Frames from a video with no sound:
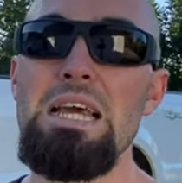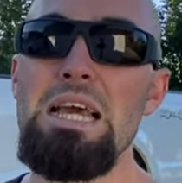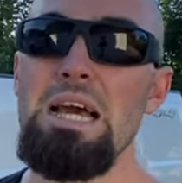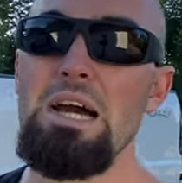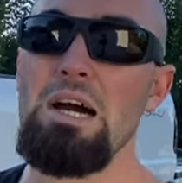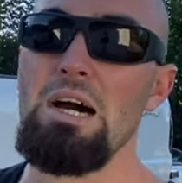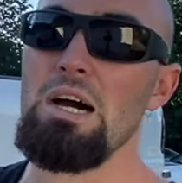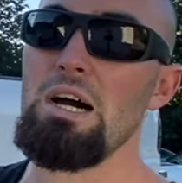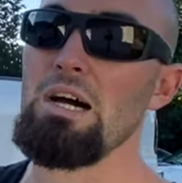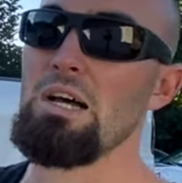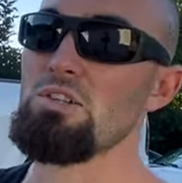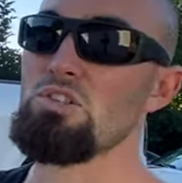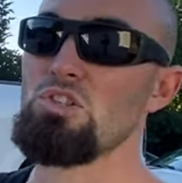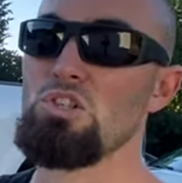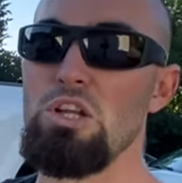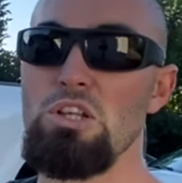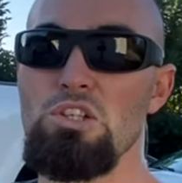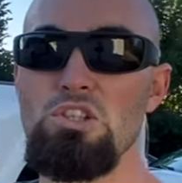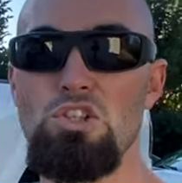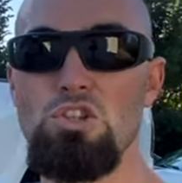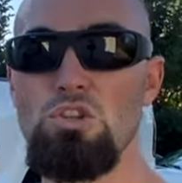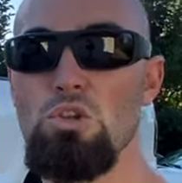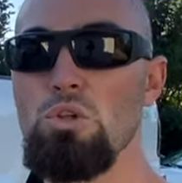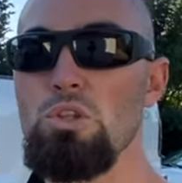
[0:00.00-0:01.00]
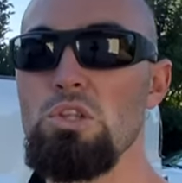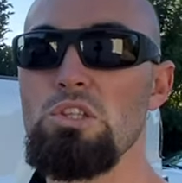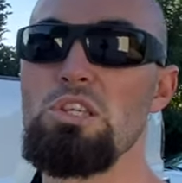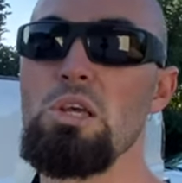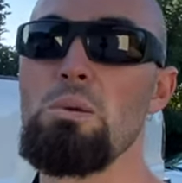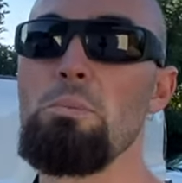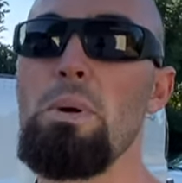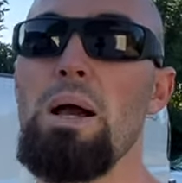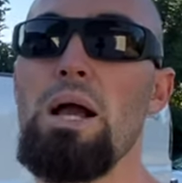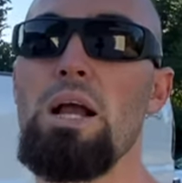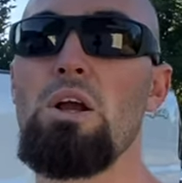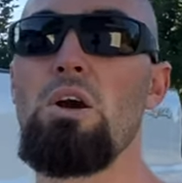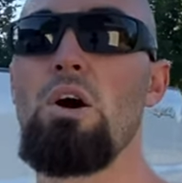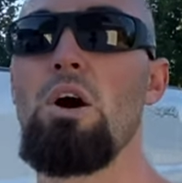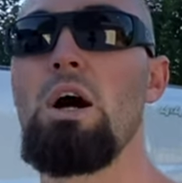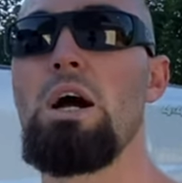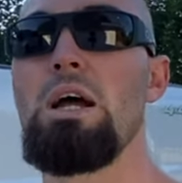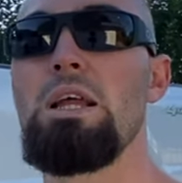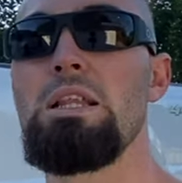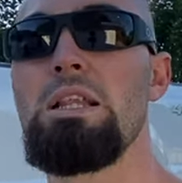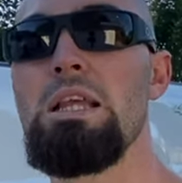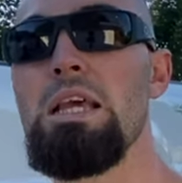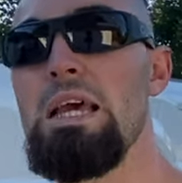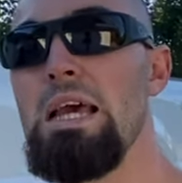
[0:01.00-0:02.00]
Uh, should I just throw the tip back
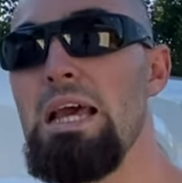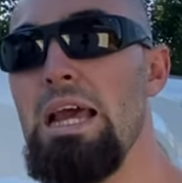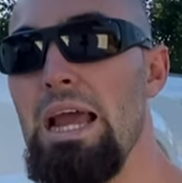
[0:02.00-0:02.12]
on